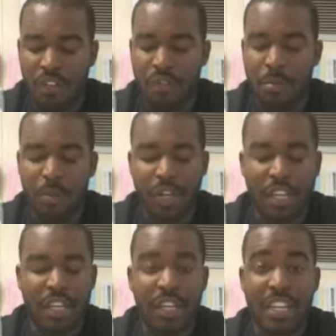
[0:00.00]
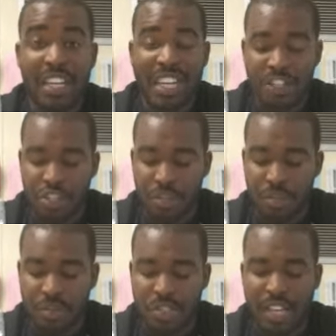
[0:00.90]
for bringing good
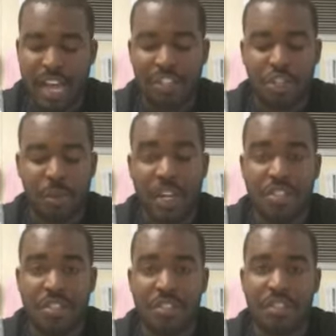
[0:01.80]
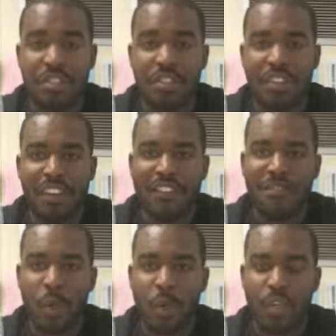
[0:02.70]
issues/questions
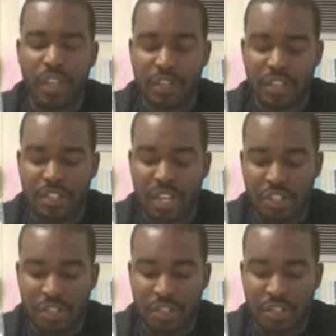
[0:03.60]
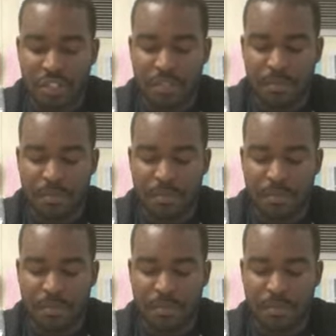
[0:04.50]
for their discussions.